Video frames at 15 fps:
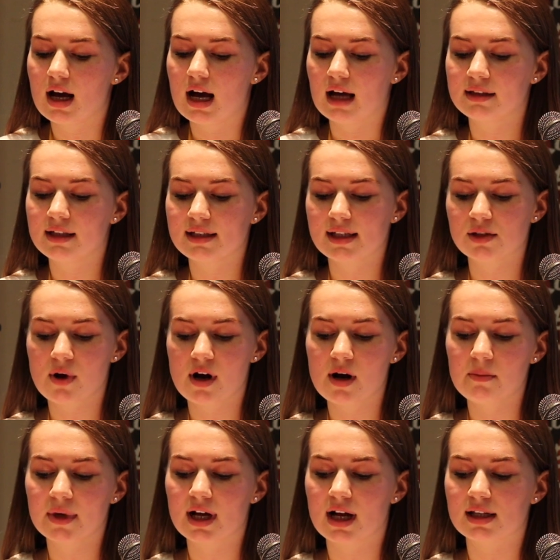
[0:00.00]
And this is where
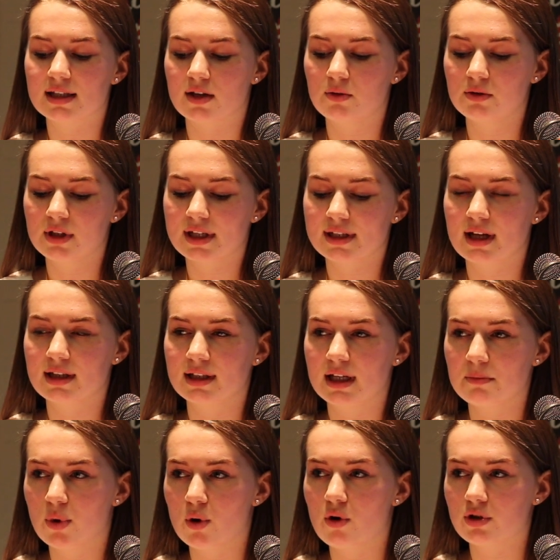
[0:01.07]
I began to understand the
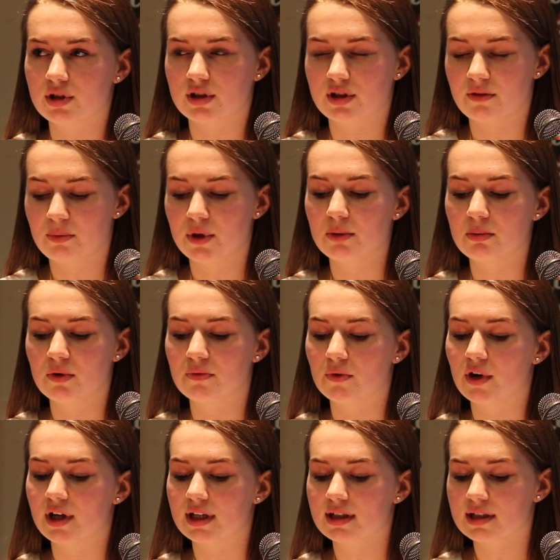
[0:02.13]
importance of pupil
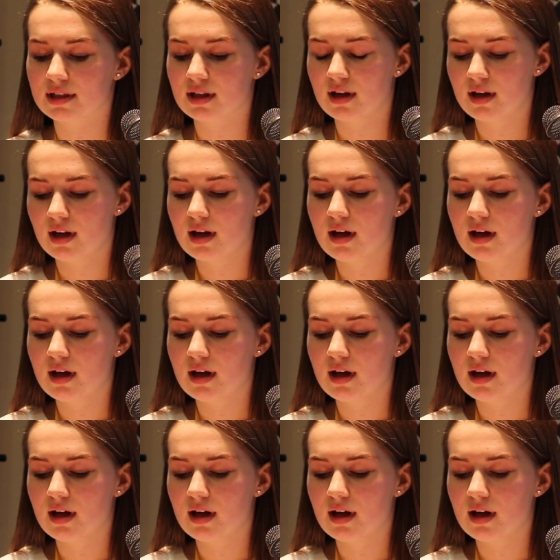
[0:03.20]
voice.